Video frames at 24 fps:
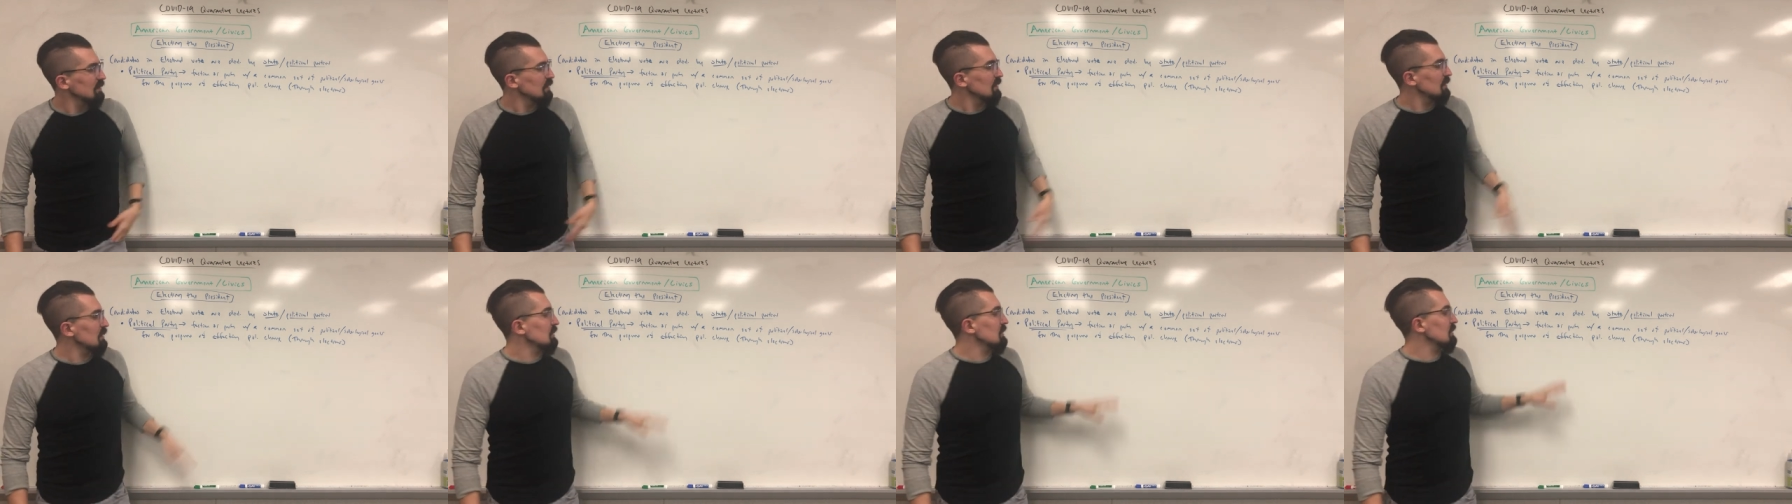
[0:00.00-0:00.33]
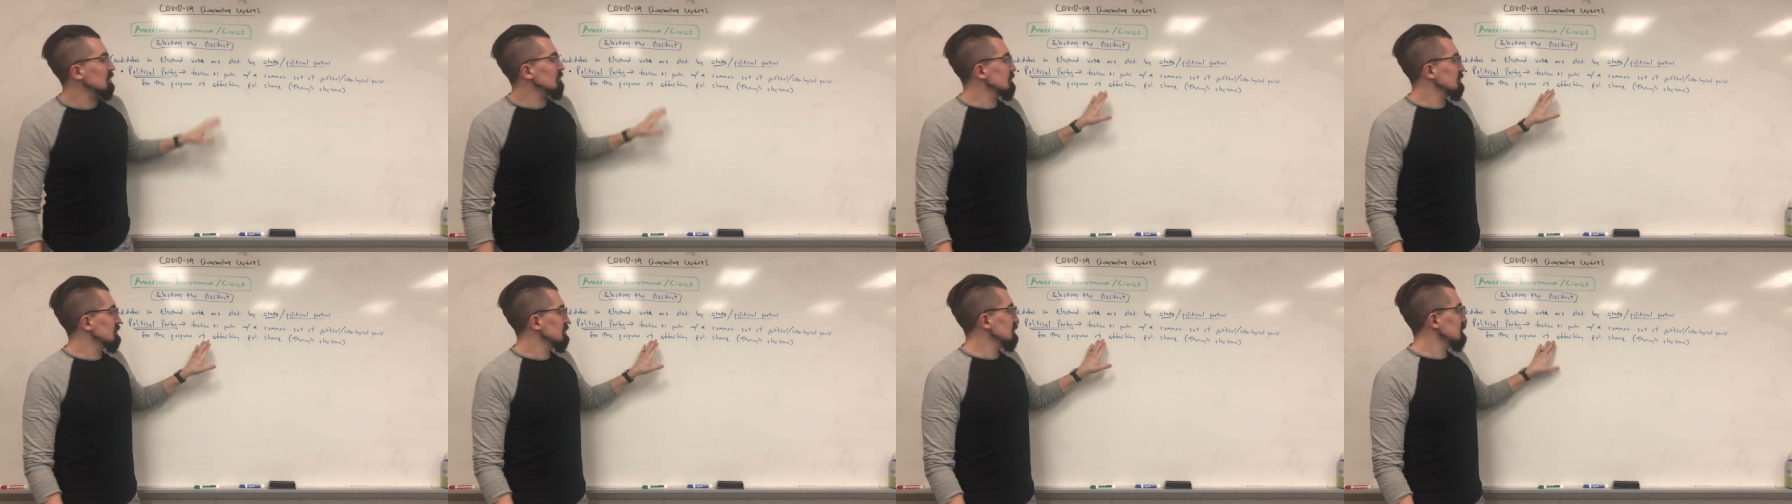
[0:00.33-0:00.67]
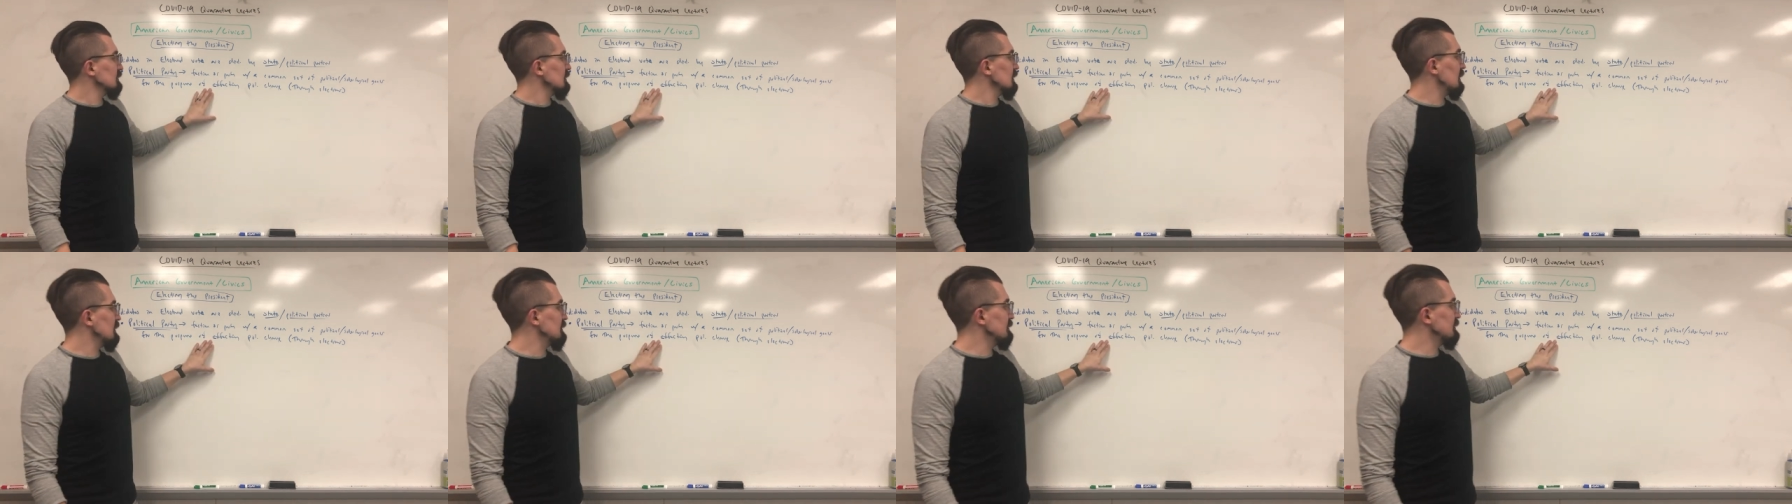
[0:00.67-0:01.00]
And
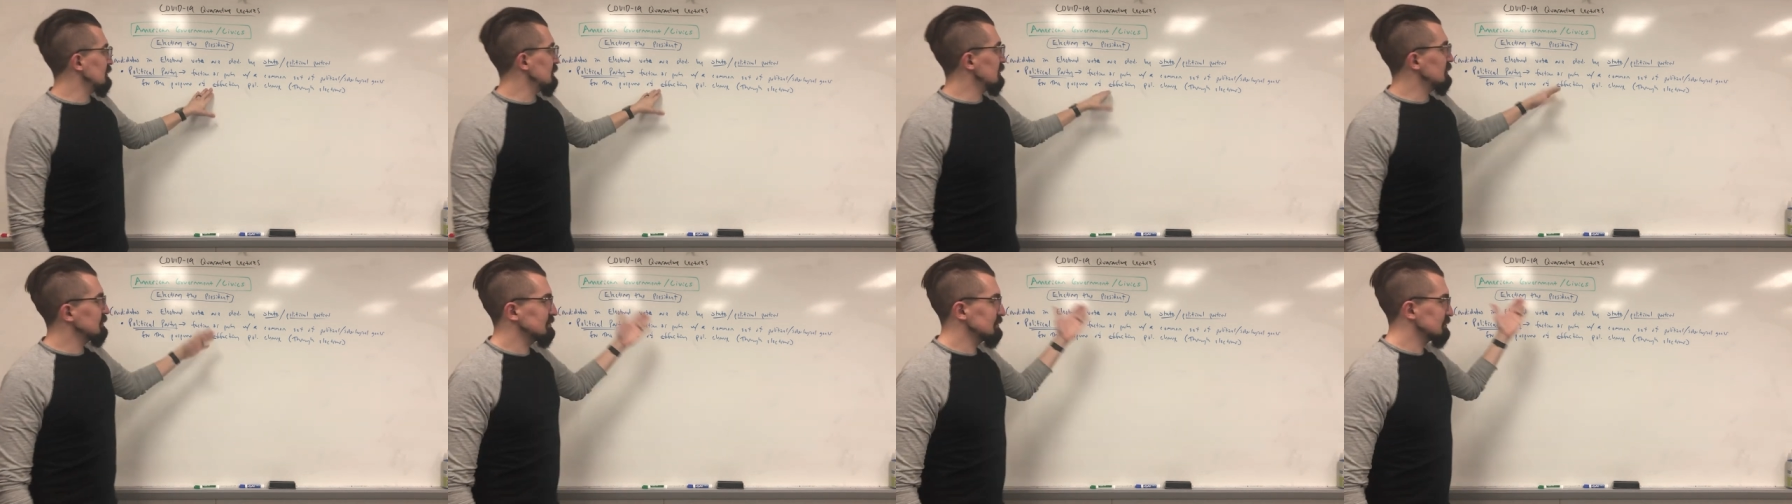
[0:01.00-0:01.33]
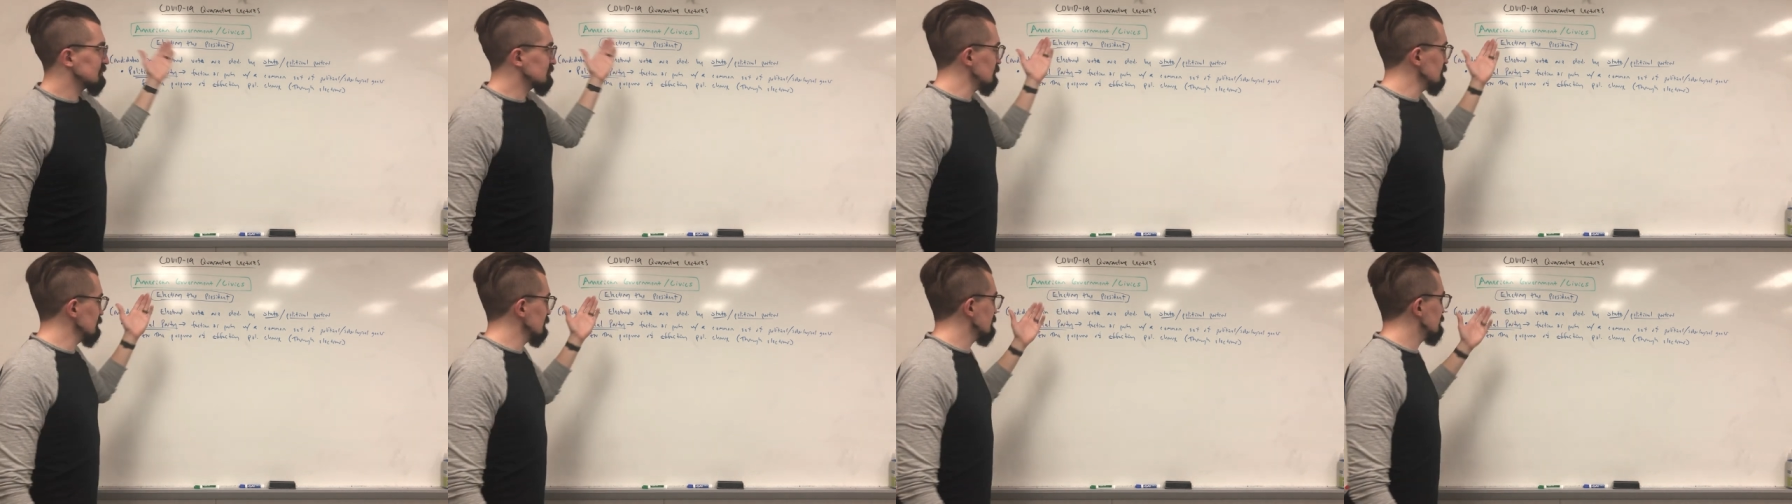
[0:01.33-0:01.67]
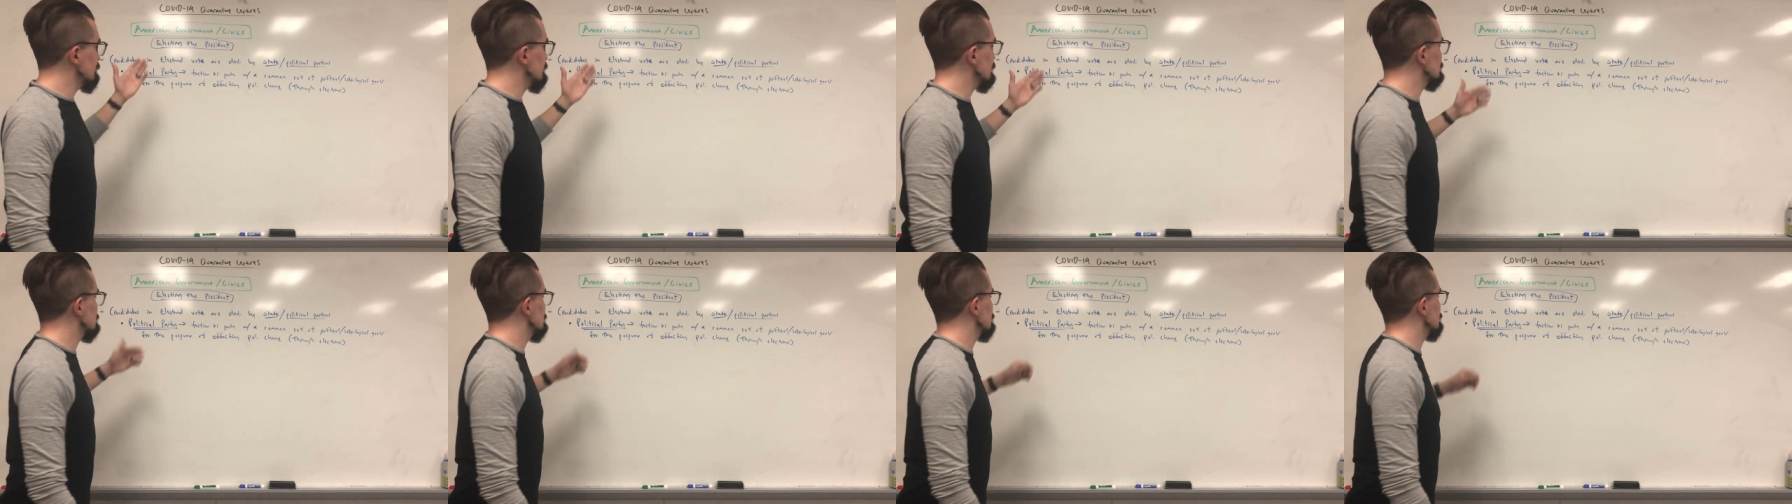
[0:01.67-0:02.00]
it's extremely
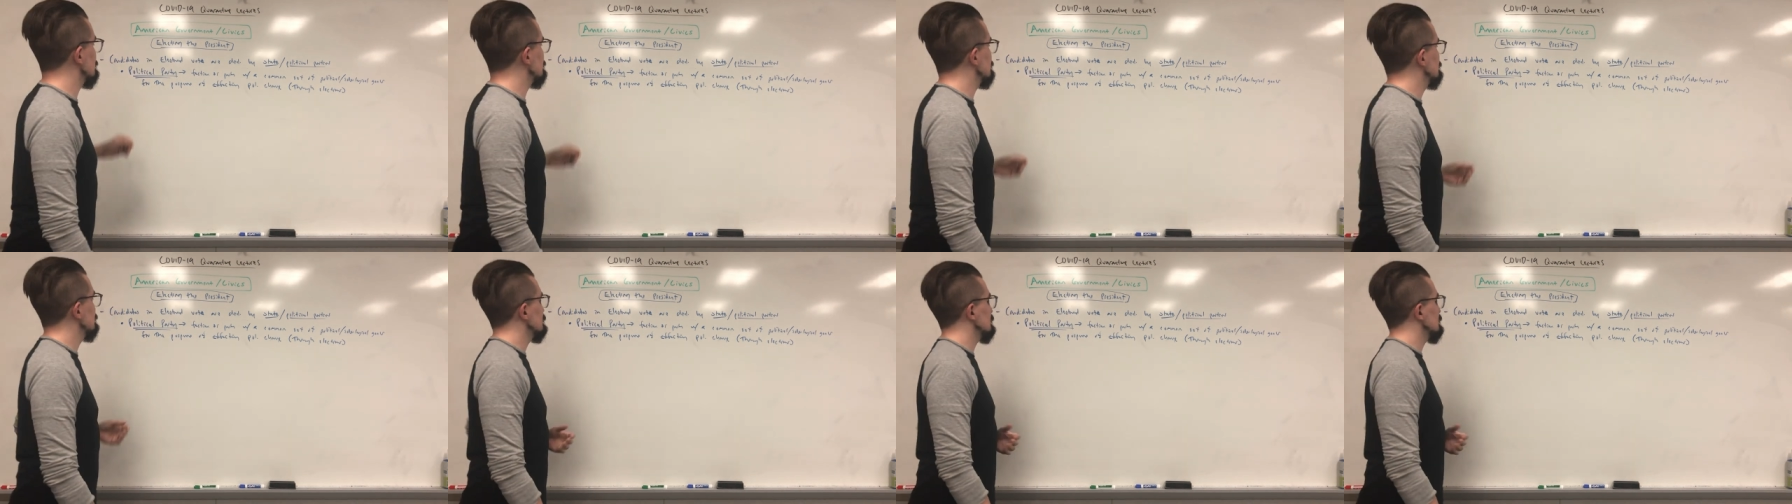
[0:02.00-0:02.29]
effective.